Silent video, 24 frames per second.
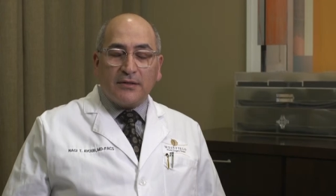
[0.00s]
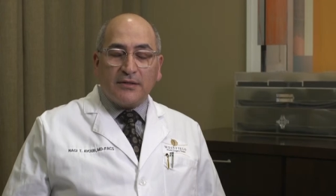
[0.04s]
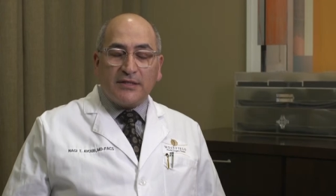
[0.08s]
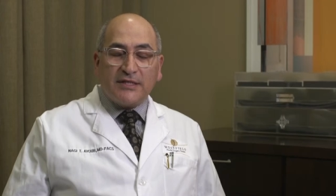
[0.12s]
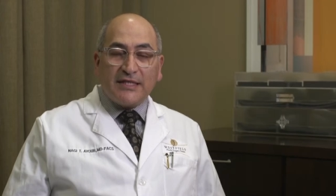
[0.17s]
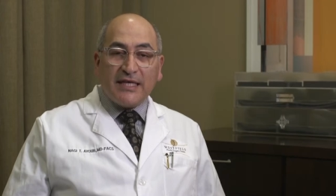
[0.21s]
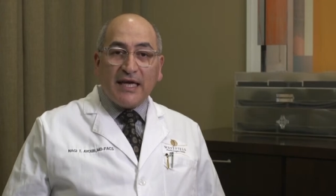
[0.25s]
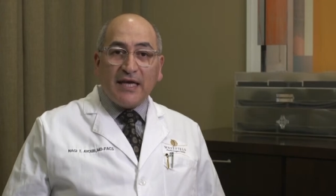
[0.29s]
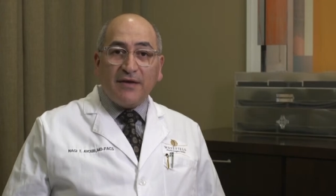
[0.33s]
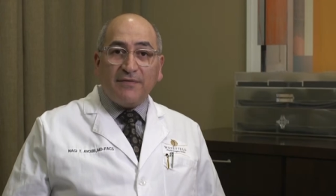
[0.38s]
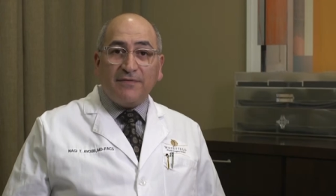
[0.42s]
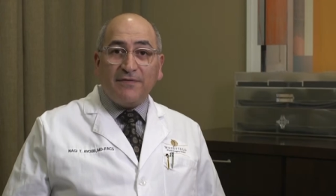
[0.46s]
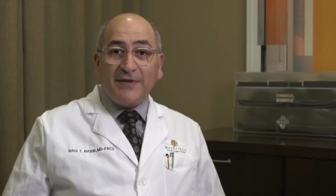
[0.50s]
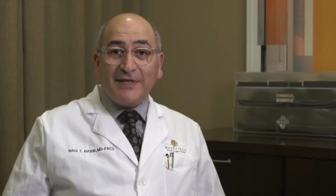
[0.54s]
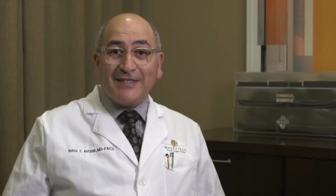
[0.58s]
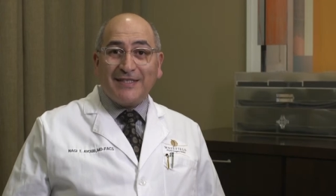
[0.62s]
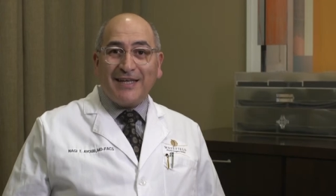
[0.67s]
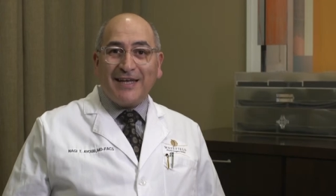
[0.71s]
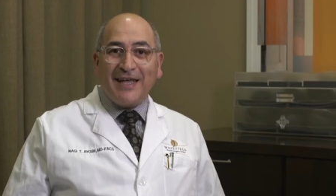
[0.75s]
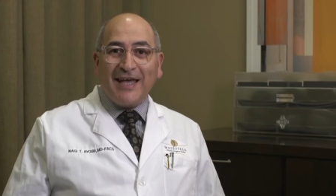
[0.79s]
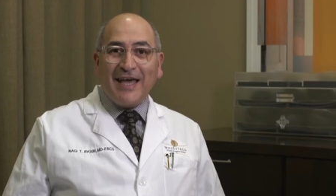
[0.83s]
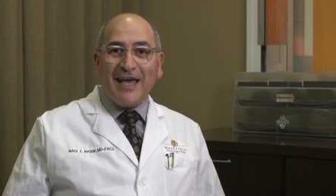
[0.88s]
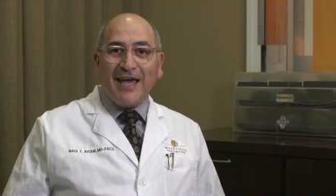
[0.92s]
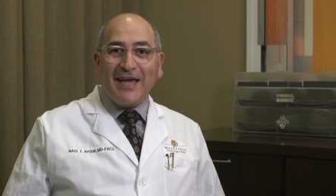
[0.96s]
SAFE is
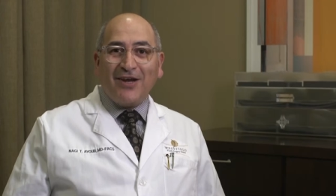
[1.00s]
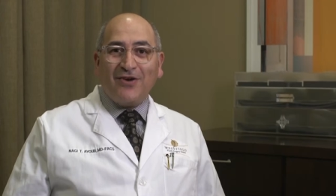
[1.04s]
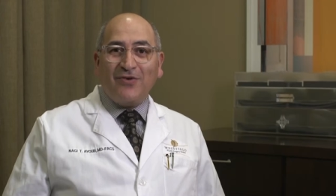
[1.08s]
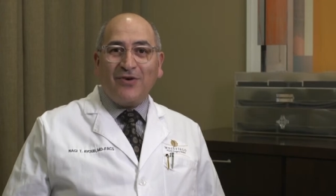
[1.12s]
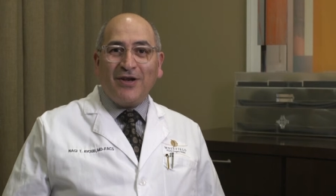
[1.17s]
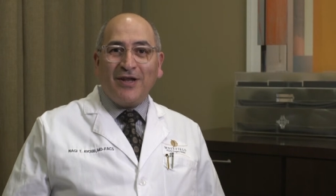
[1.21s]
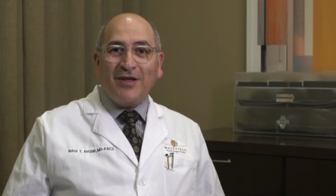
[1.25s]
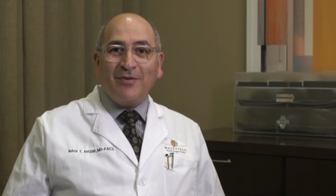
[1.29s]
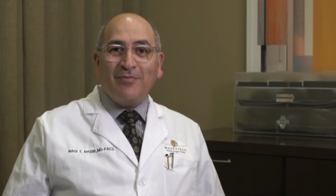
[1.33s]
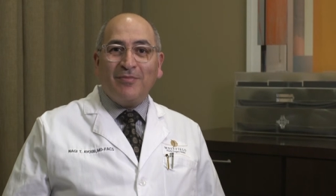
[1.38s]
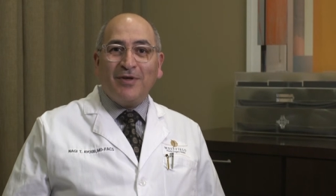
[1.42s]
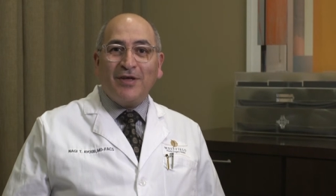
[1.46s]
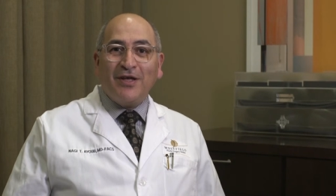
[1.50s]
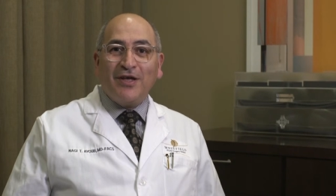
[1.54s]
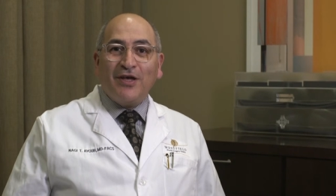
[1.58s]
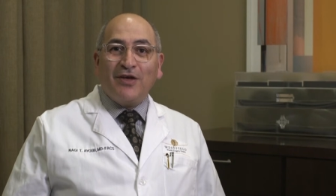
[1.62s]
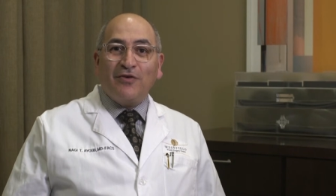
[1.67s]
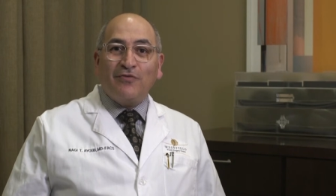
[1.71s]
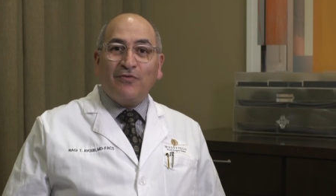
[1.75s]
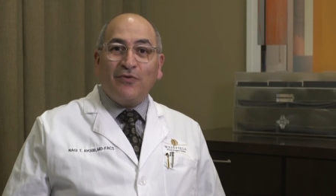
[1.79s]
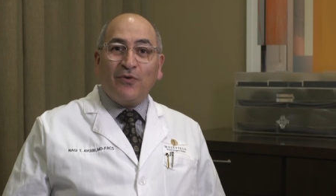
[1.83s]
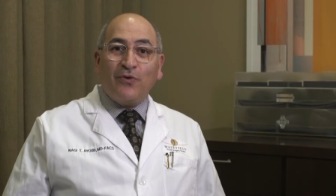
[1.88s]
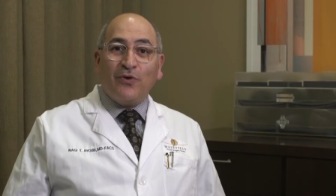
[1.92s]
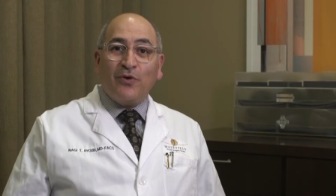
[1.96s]
an acronym
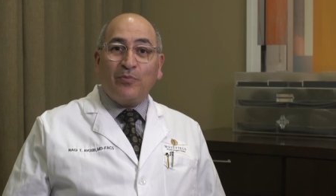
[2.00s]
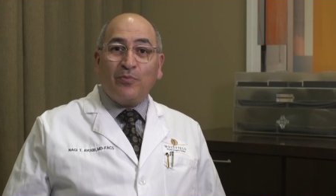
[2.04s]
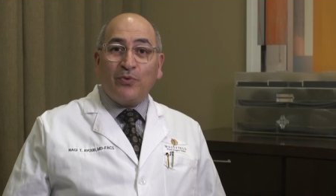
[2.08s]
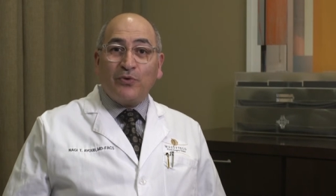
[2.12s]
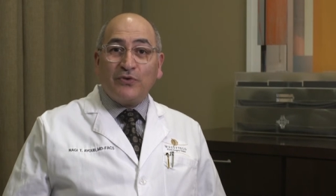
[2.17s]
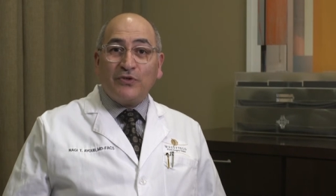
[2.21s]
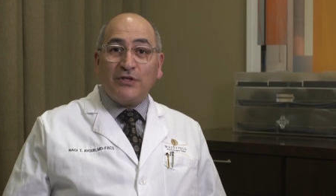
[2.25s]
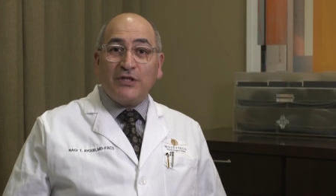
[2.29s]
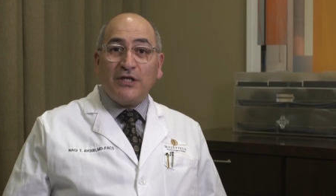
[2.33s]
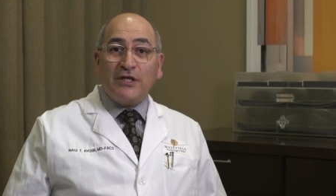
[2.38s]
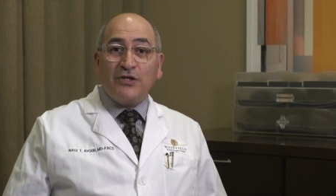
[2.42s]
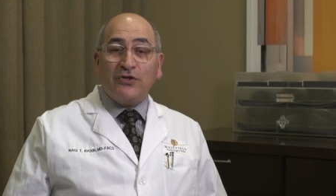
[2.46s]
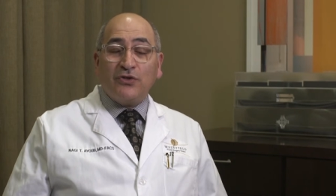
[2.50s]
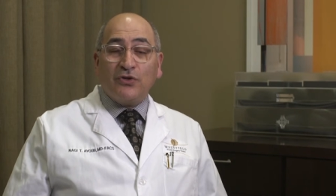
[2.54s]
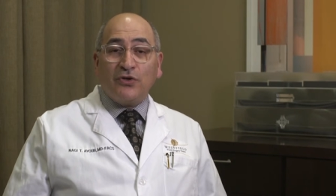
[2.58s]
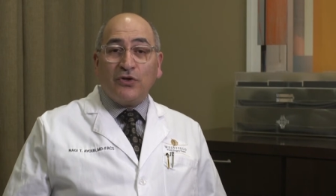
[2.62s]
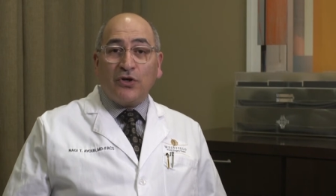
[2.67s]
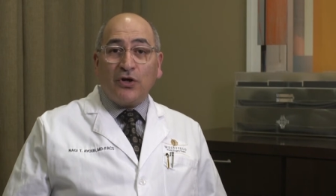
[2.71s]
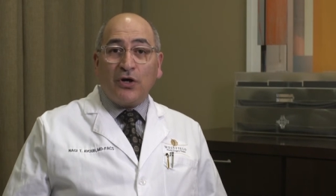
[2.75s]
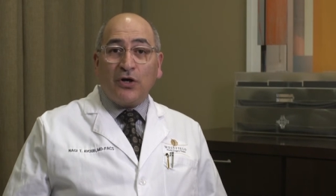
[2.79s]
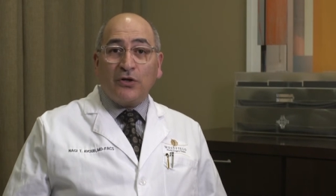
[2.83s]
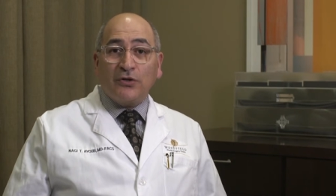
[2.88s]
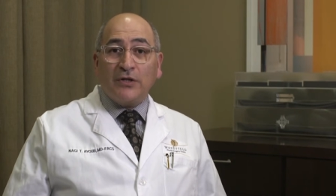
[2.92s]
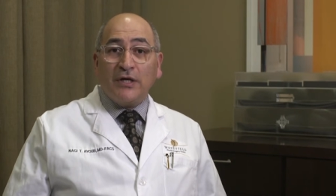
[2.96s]
for a procedure
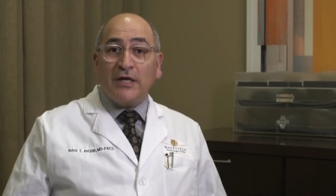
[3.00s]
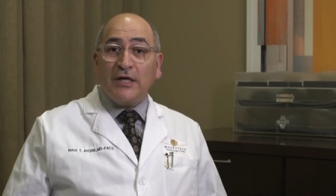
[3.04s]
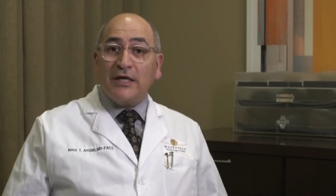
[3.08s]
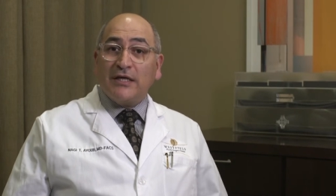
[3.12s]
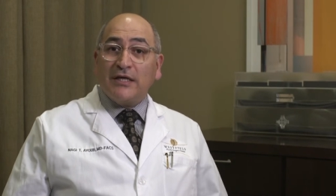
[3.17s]
called